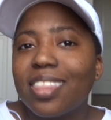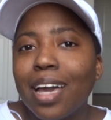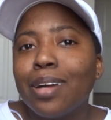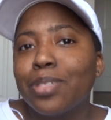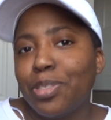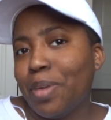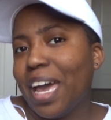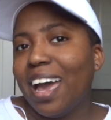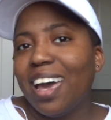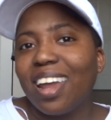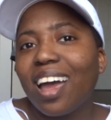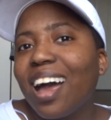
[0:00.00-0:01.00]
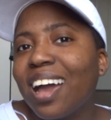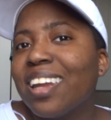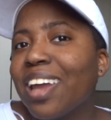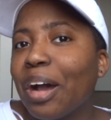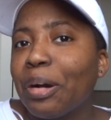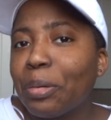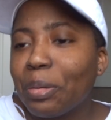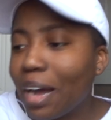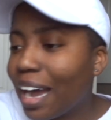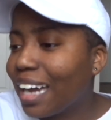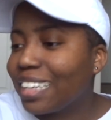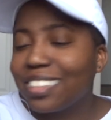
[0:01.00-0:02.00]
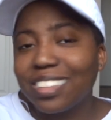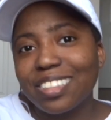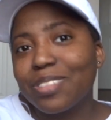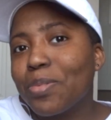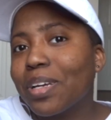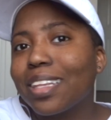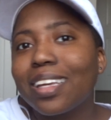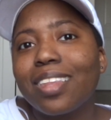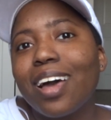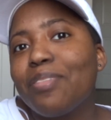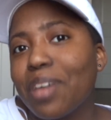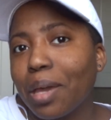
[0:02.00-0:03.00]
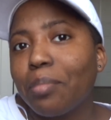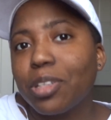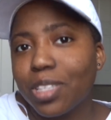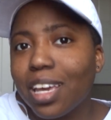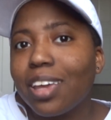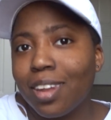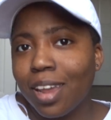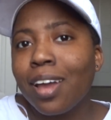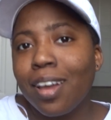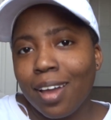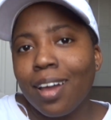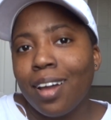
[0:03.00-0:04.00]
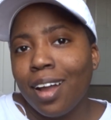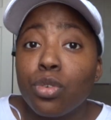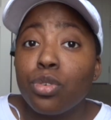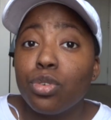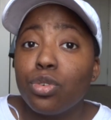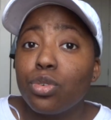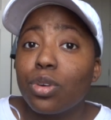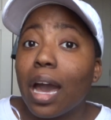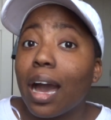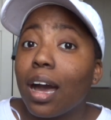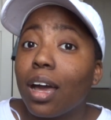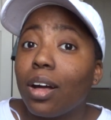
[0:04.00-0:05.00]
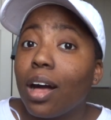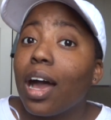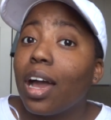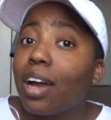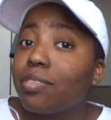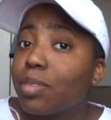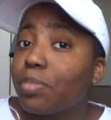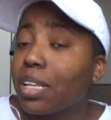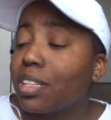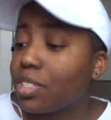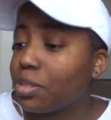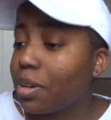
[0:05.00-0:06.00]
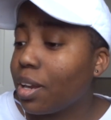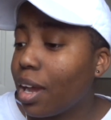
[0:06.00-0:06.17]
That was bad. I know. I just really love Hamilton. Ooh, Kyle, I have to play this one.